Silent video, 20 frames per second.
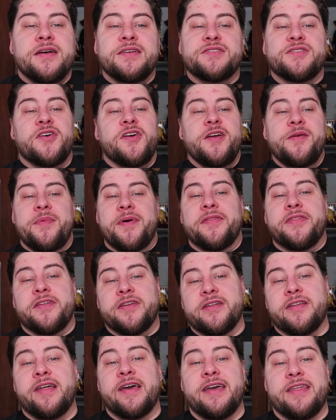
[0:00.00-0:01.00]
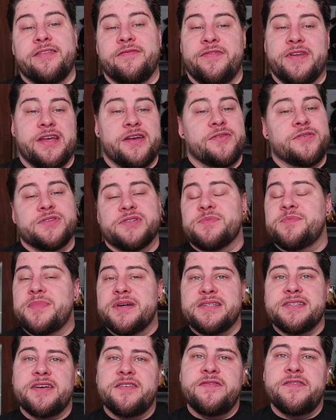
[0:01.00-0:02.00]
Sorry about the delay in the videos.
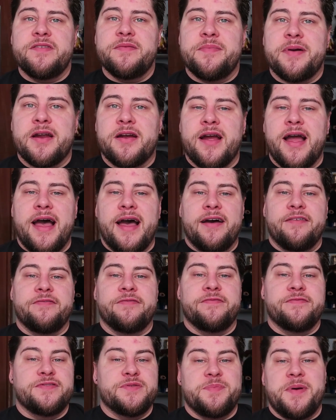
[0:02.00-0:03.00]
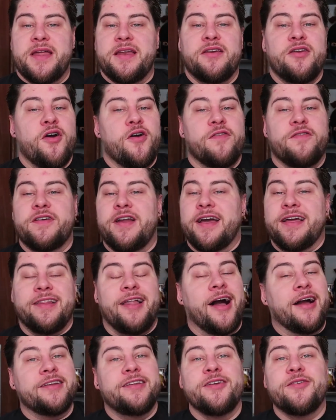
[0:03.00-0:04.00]
Myself and the better half have spent an overnight
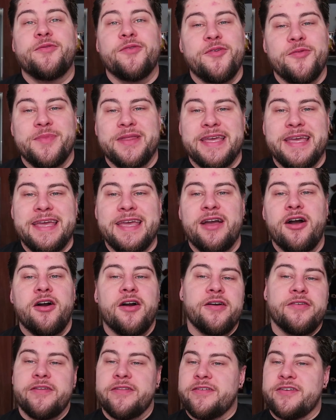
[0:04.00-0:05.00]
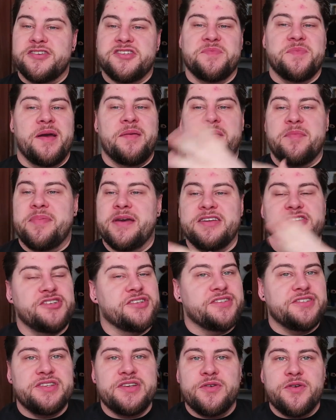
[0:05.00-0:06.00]
locked in a room in the ER. They thought she might be
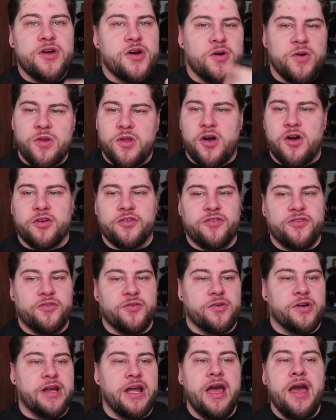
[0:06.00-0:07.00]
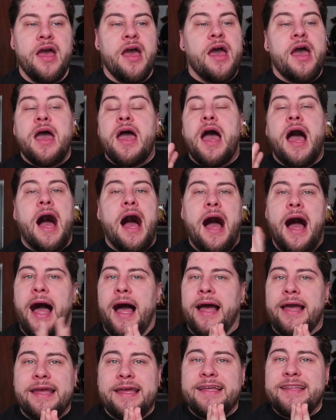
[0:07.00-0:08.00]
patient zero, long story.
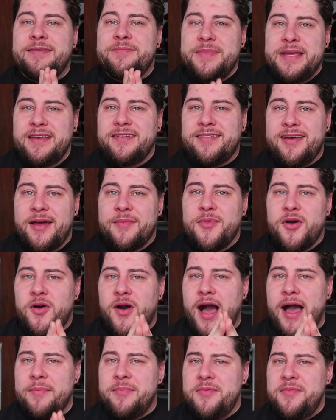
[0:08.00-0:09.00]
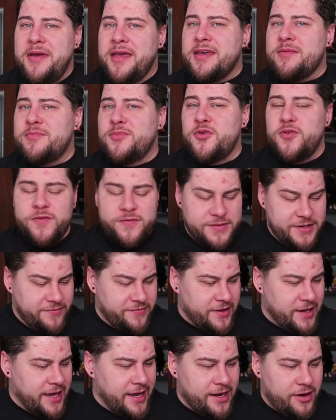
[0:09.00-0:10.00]
In the meantime though, I've been making moves.
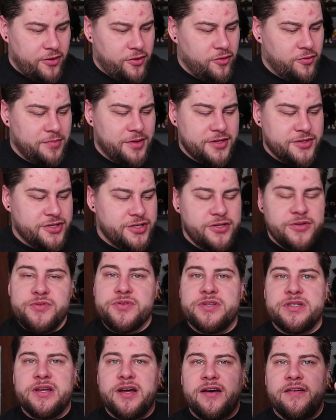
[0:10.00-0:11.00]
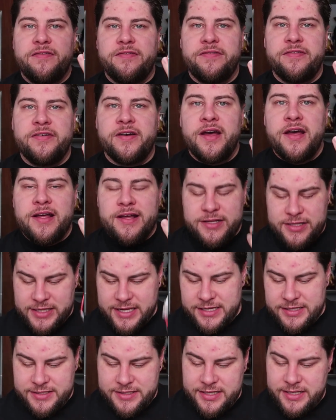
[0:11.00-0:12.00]
I've got a whole bunch of new stuff that's
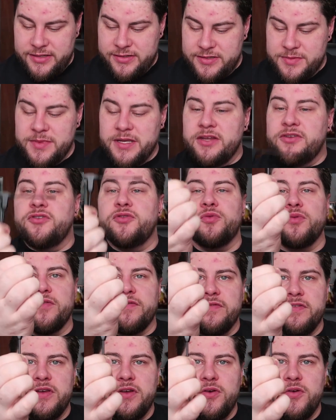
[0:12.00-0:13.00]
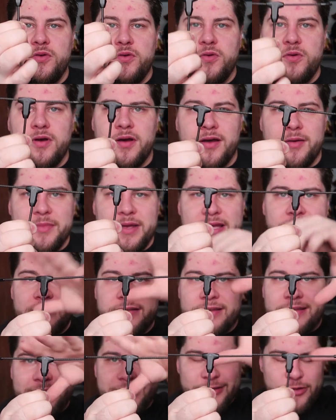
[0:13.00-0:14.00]
getting sent to me to review. I
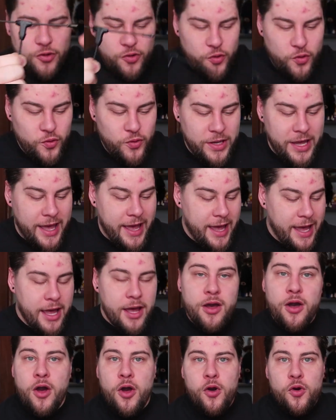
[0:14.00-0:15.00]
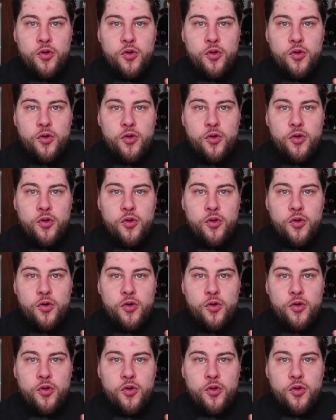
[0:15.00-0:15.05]
mean, new, yay,